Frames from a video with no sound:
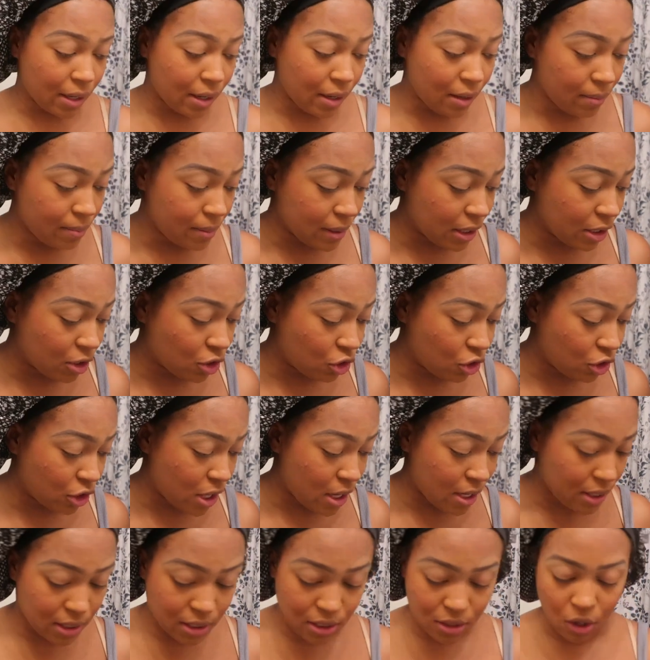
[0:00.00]
up is
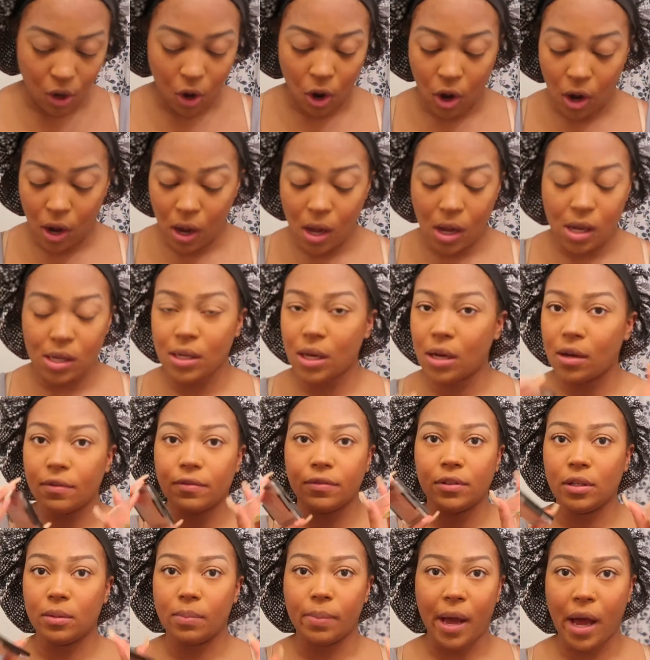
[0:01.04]
just all of
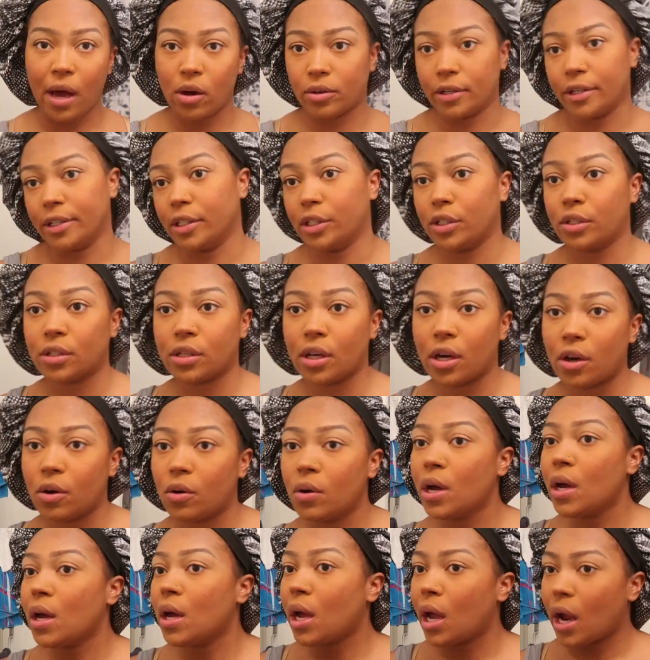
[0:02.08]
the powders. So
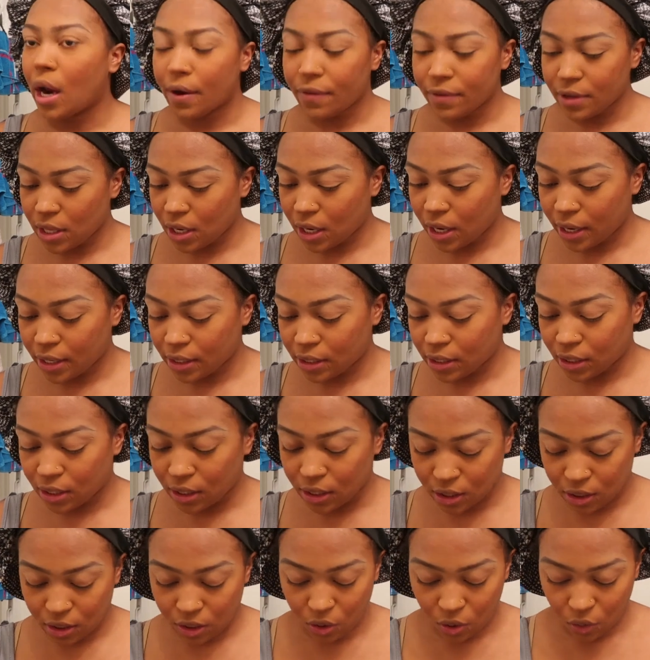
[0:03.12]
everything I
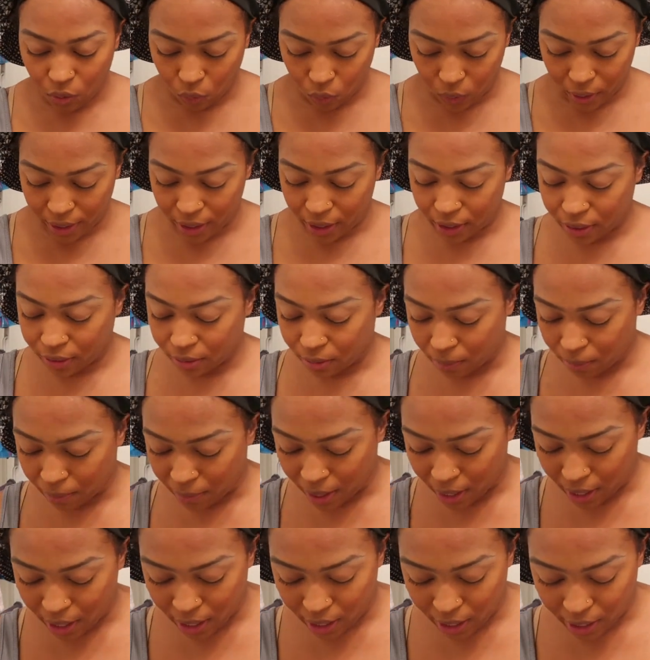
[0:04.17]
did with
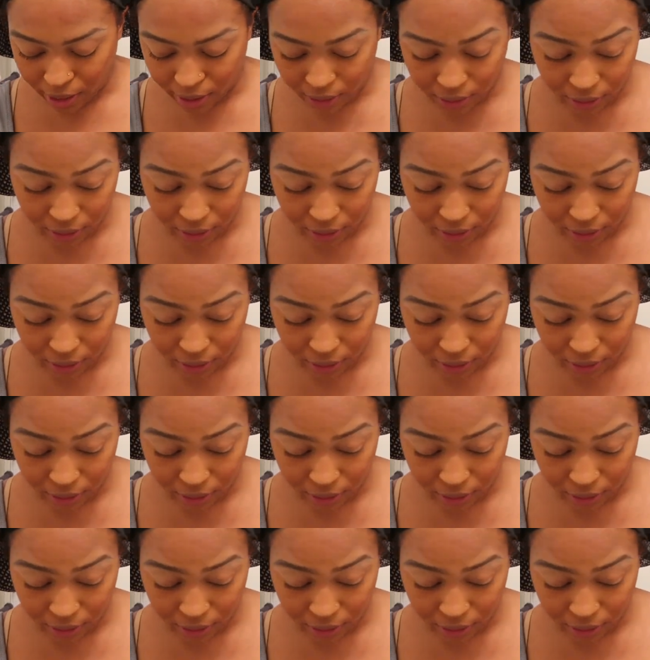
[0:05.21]
my